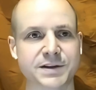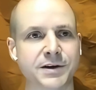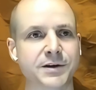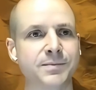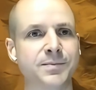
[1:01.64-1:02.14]

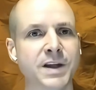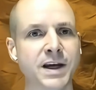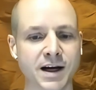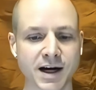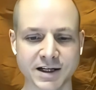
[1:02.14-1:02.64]
So
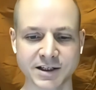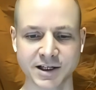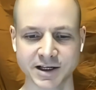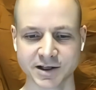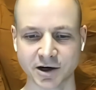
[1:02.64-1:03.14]

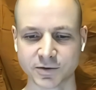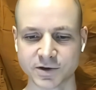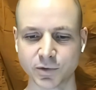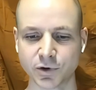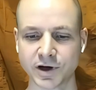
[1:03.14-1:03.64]
Ajahn Jayasaro
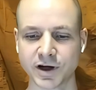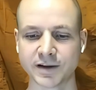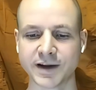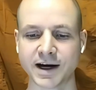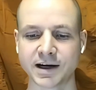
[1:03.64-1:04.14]
was born
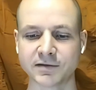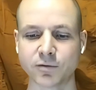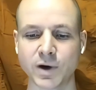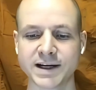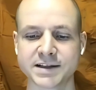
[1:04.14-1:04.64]
on the Isle
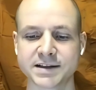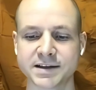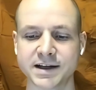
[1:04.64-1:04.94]
of Wight